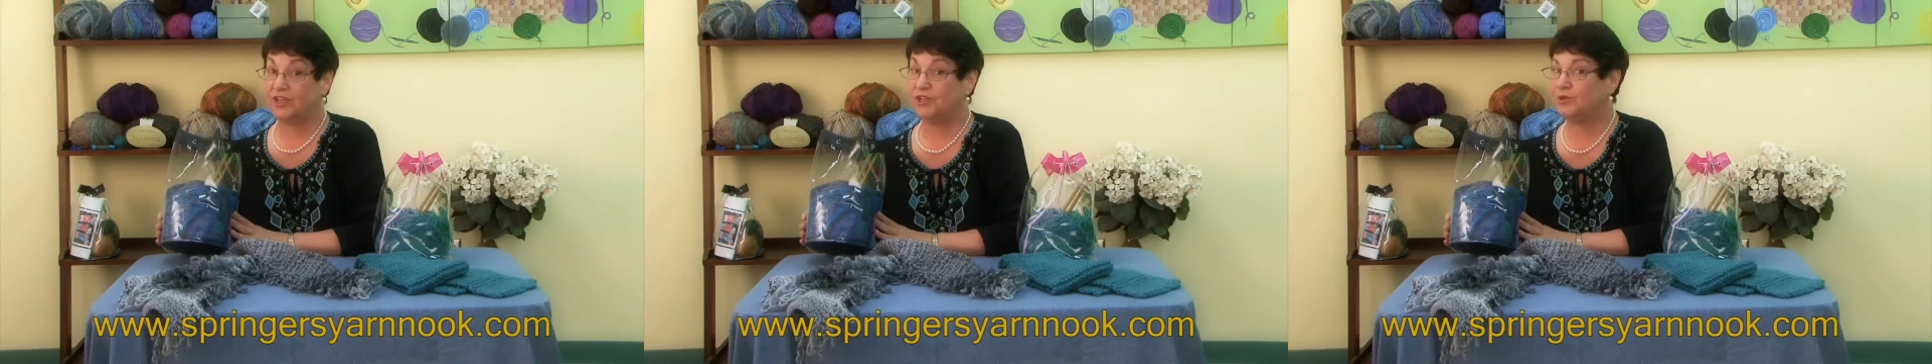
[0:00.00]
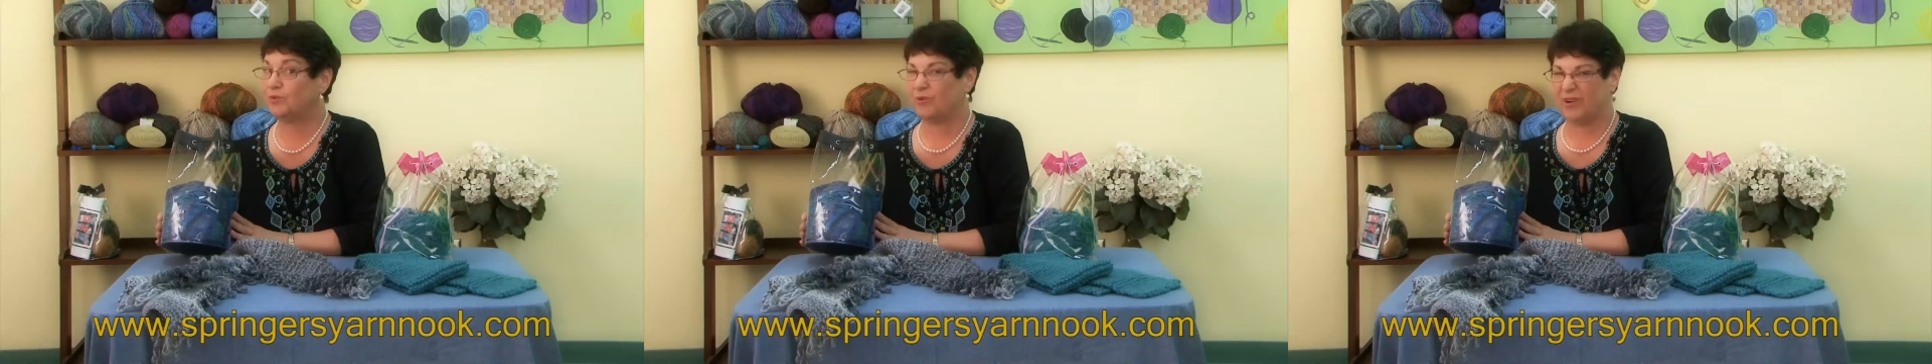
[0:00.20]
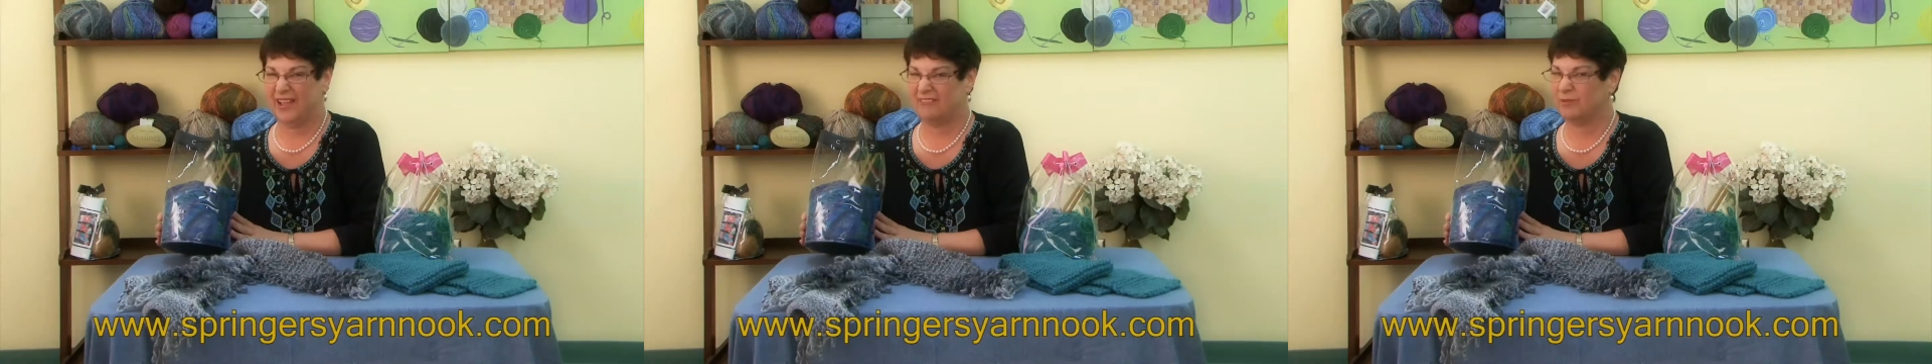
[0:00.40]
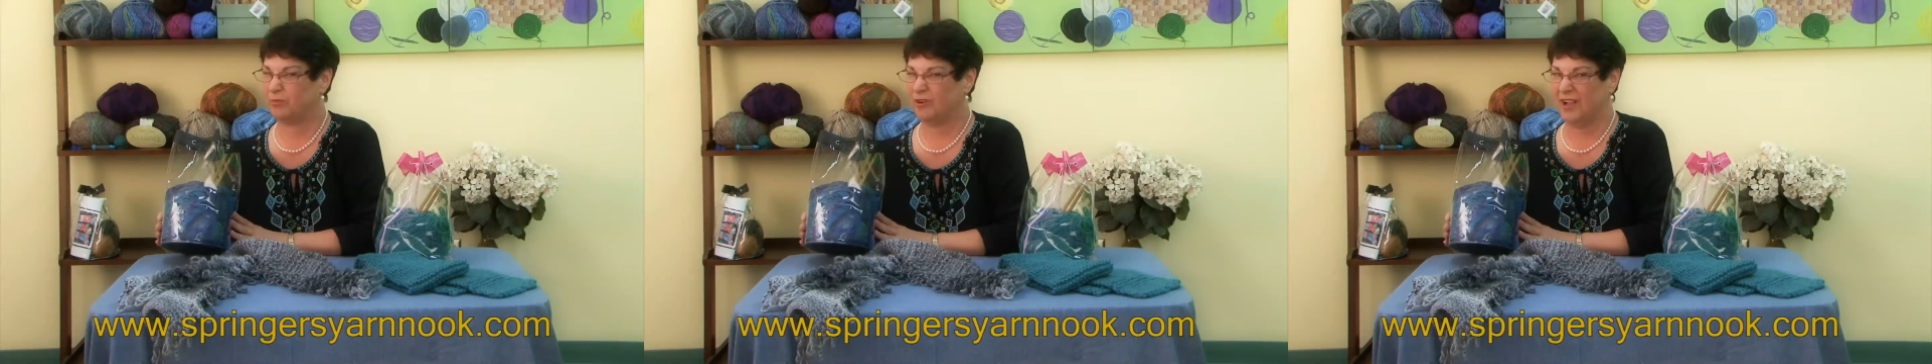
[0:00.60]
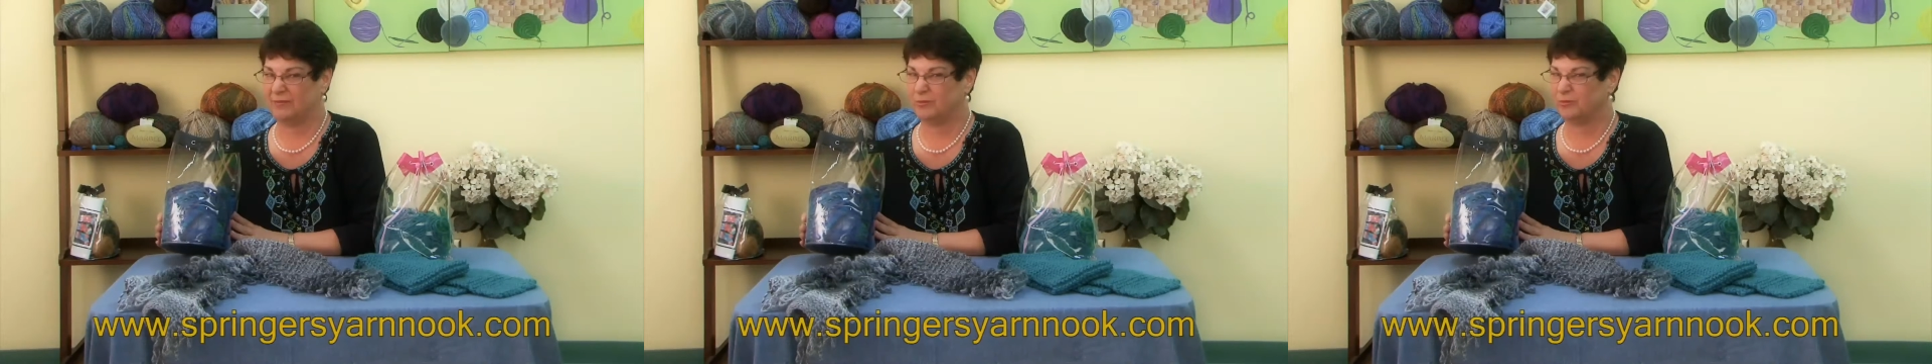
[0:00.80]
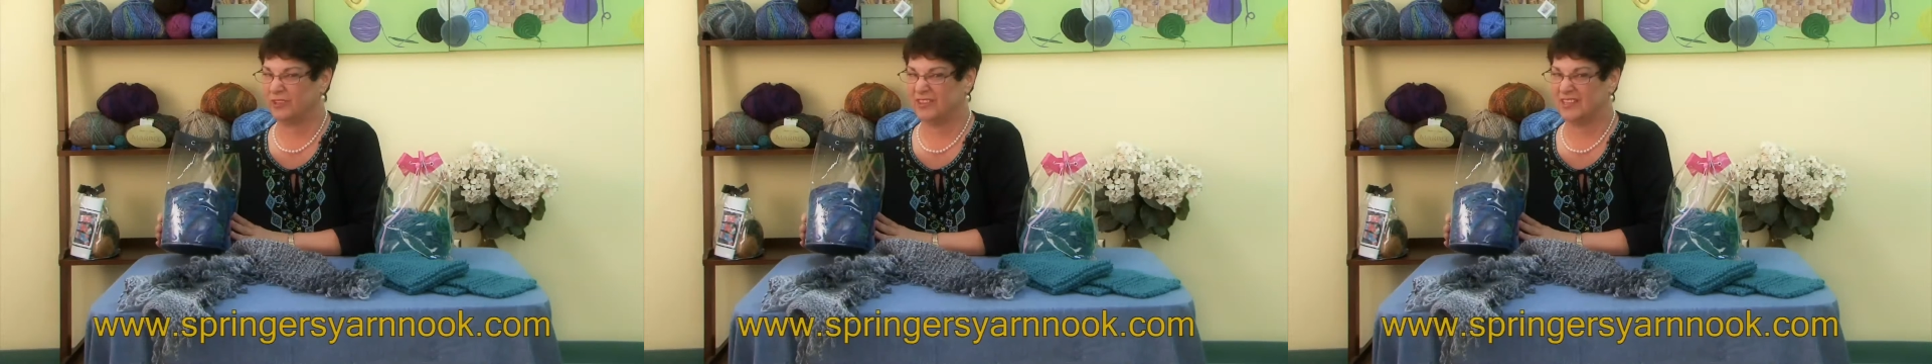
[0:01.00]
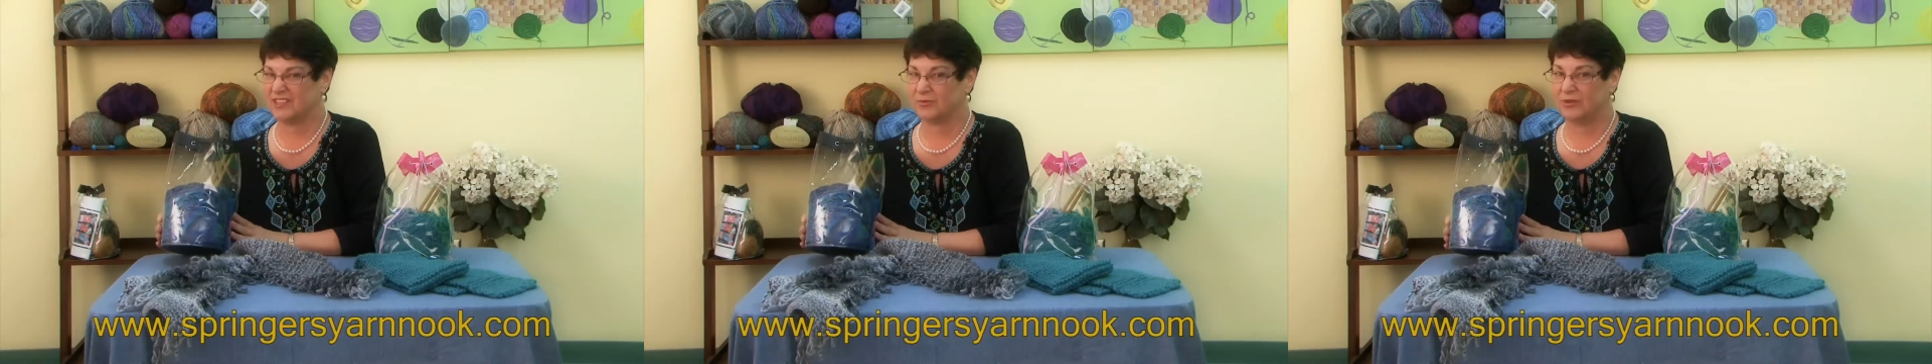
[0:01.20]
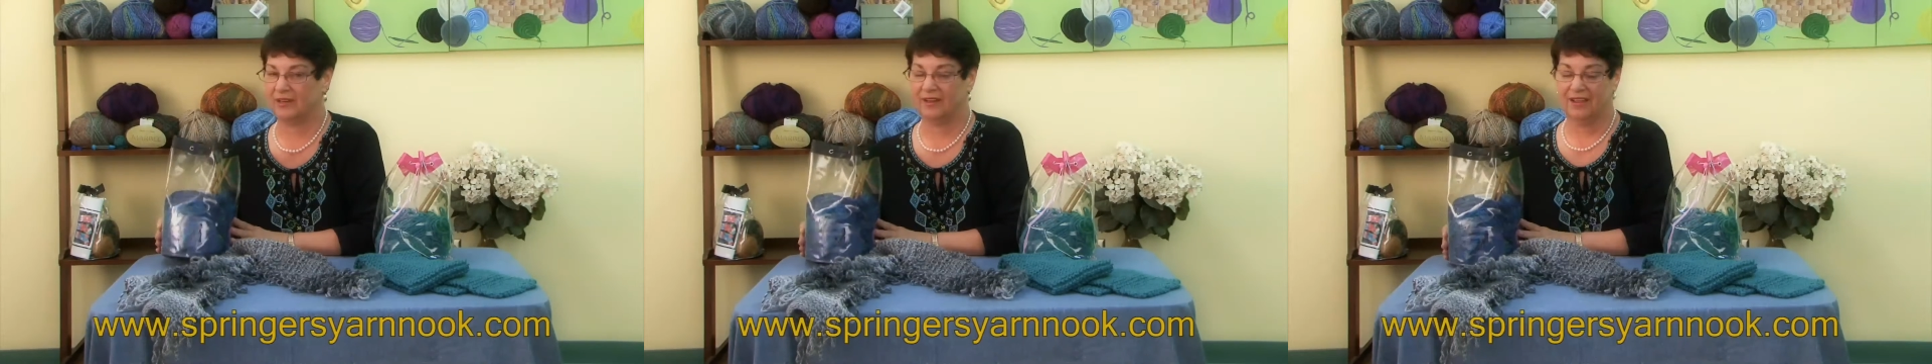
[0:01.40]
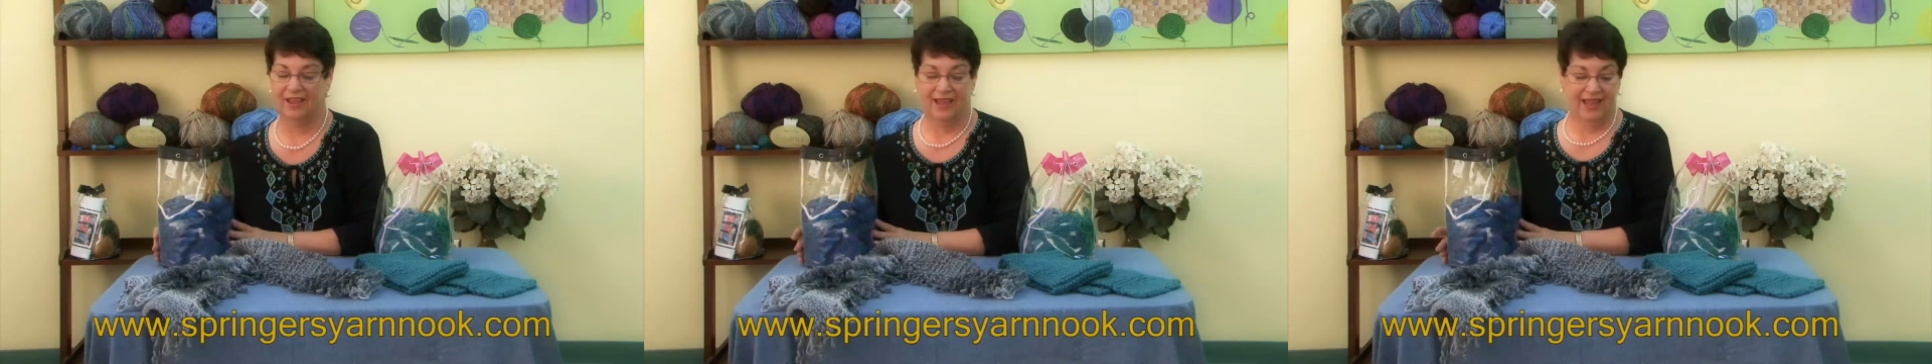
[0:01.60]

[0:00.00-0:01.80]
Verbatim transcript: you won't have a problem with this one.